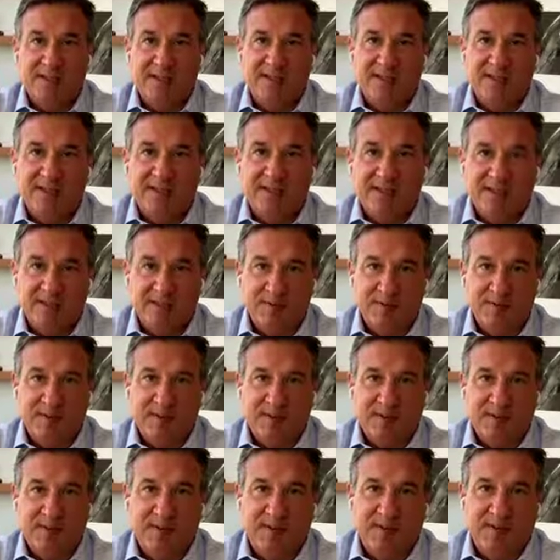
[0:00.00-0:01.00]
data is
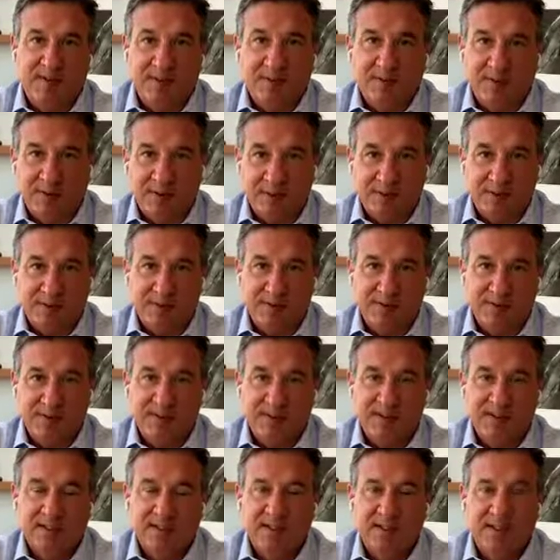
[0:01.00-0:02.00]
being
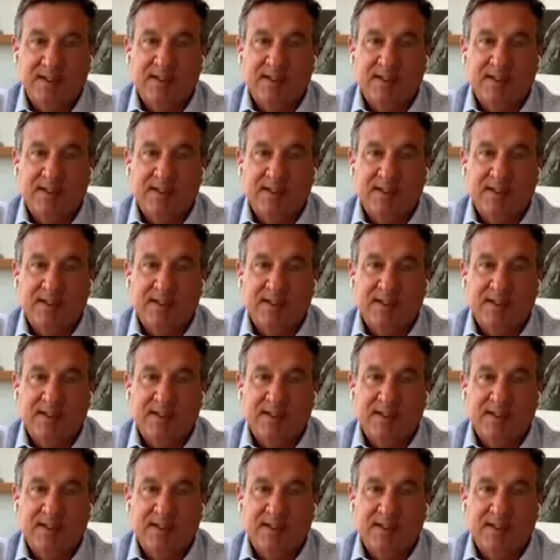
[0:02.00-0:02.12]
produced,